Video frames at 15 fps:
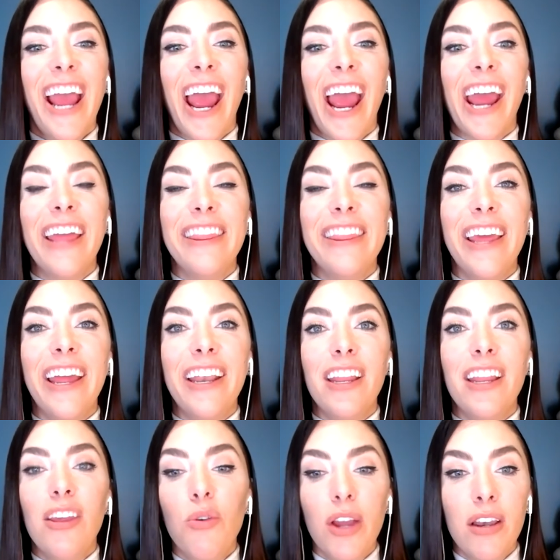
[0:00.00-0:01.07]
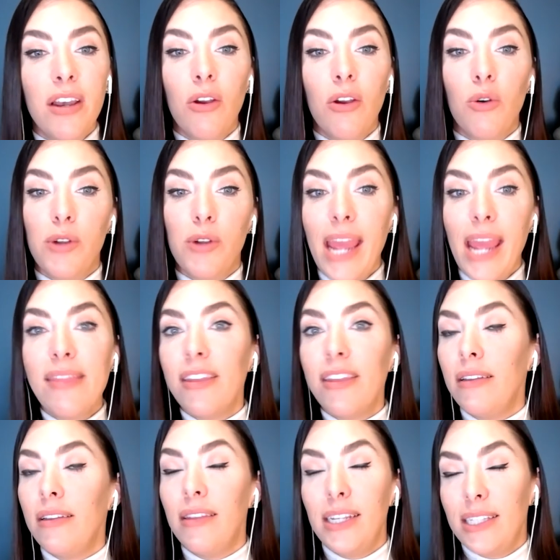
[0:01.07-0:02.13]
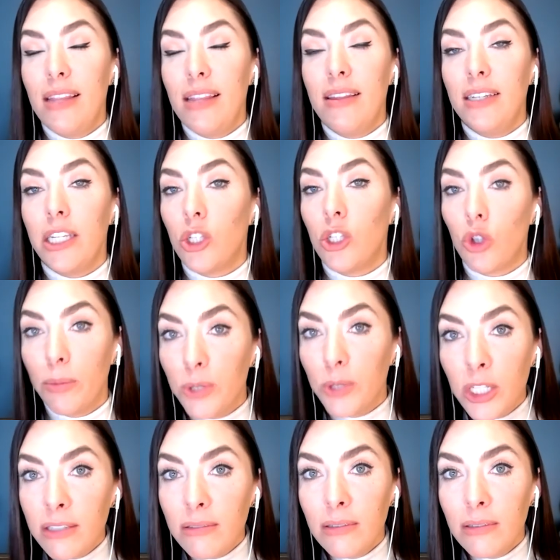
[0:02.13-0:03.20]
And then you can create the, this in the description